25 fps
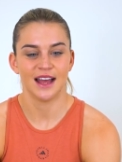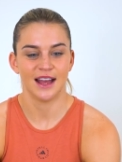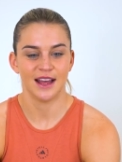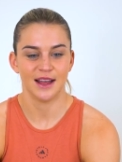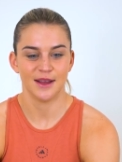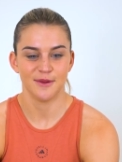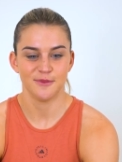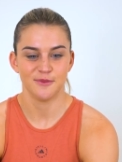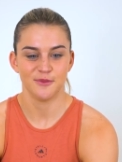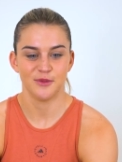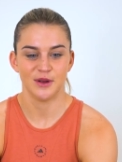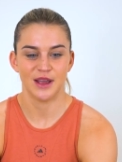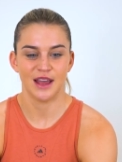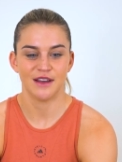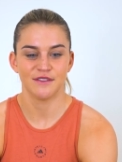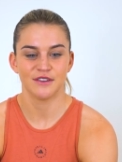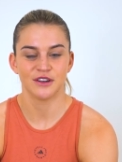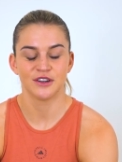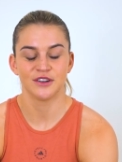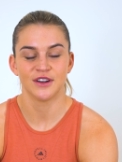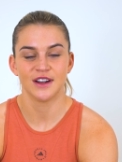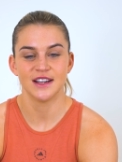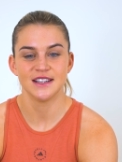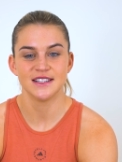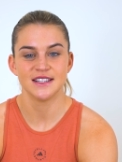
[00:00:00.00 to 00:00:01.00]
Um, we have a
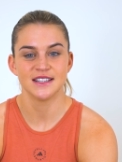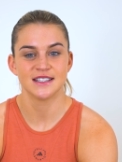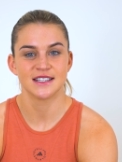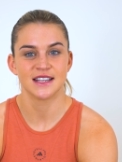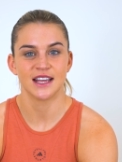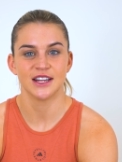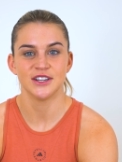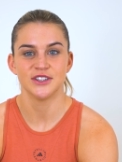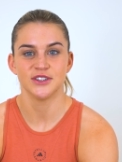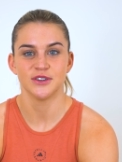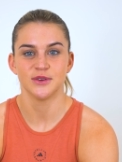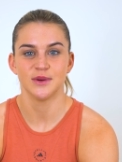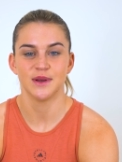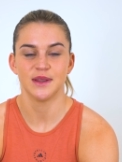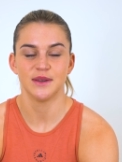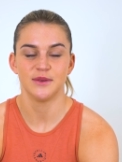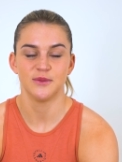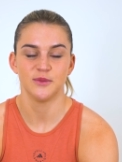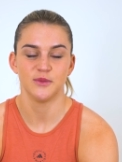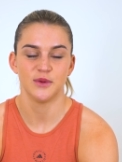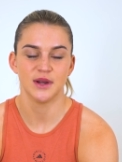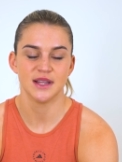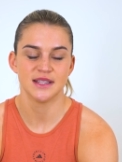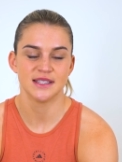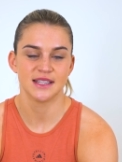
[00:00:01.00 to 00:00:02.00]
crazy schedule
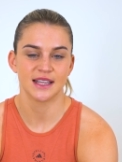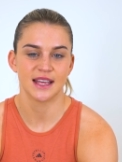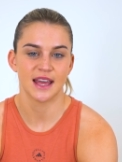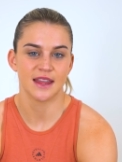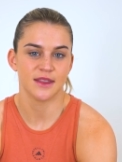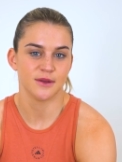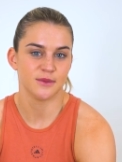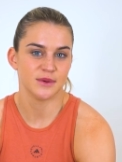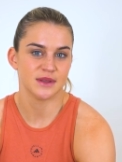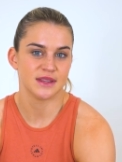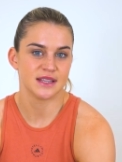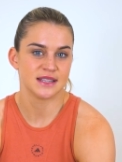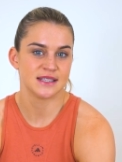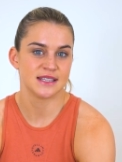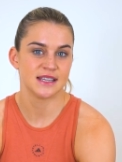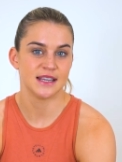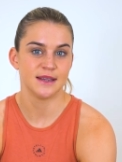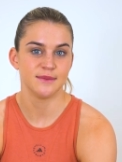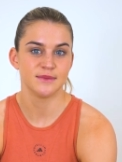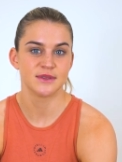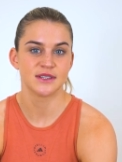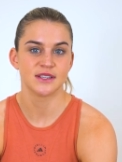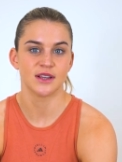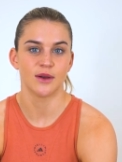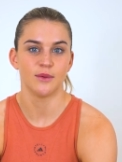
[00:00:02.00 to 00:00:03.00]
and we're together with the
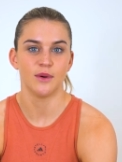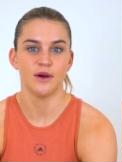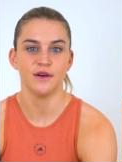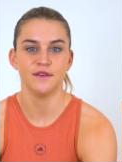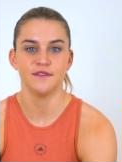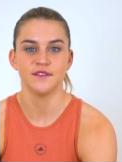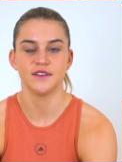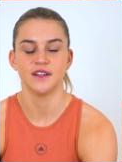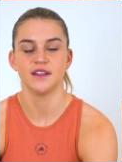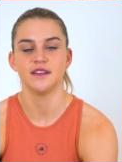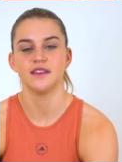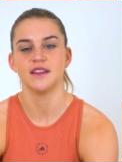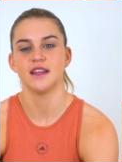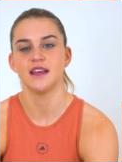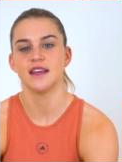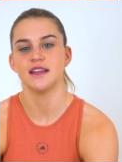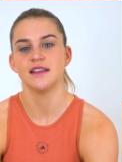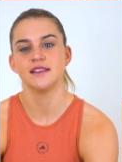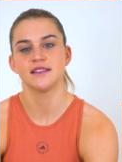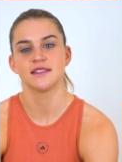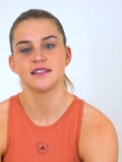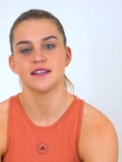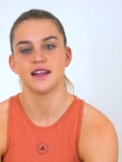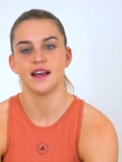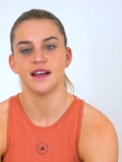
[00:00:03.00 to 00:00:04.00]
team so often that
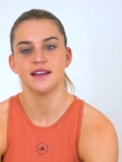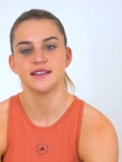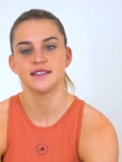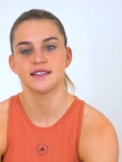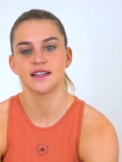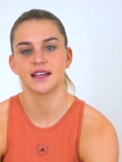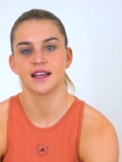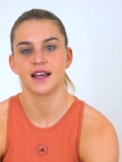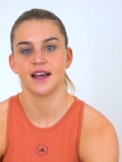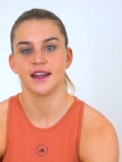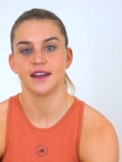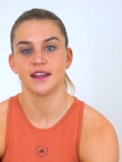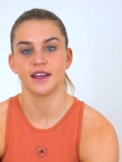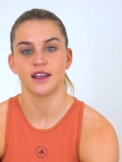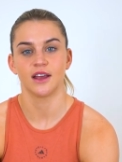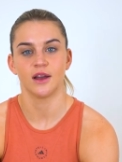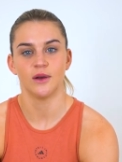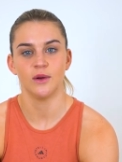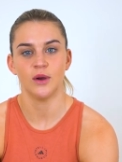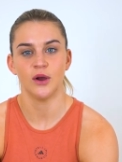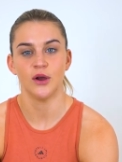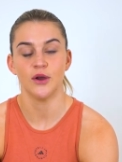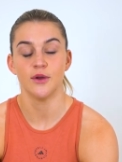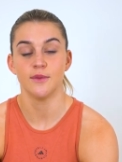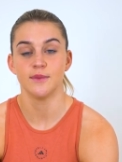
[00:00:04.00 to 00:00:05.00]
it's nice to kind of
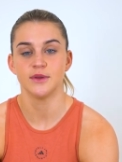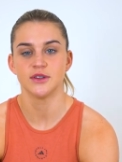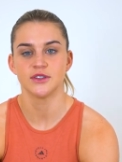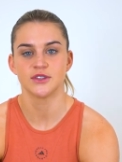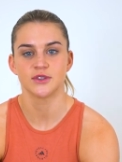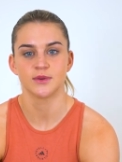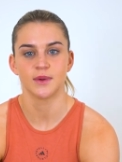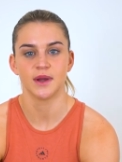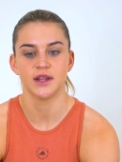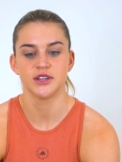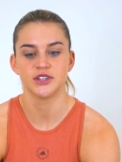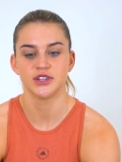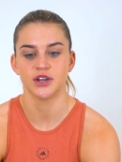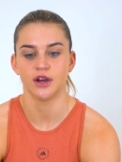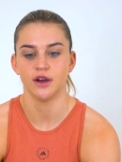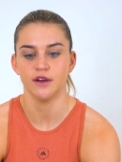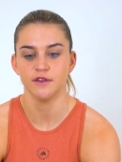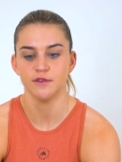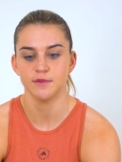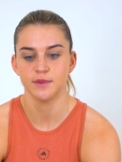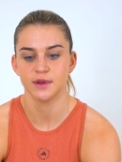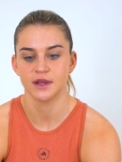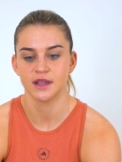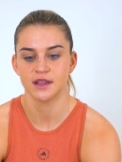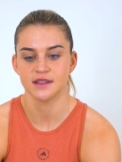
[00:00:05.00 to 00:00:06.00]
go home and switch
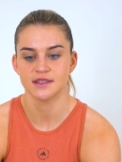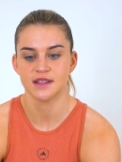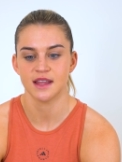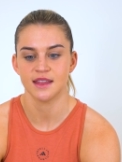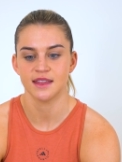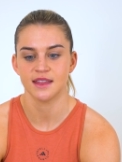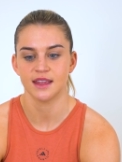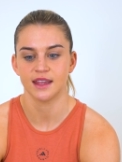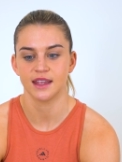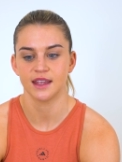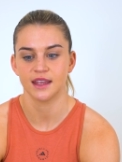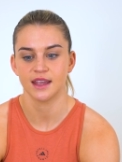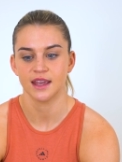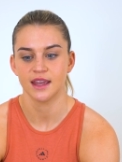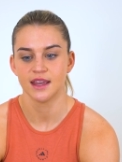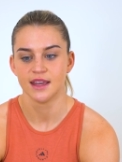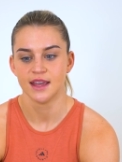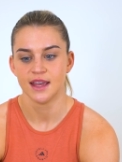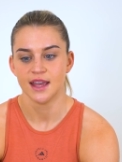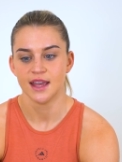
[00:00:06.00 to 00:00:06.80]
off, because I think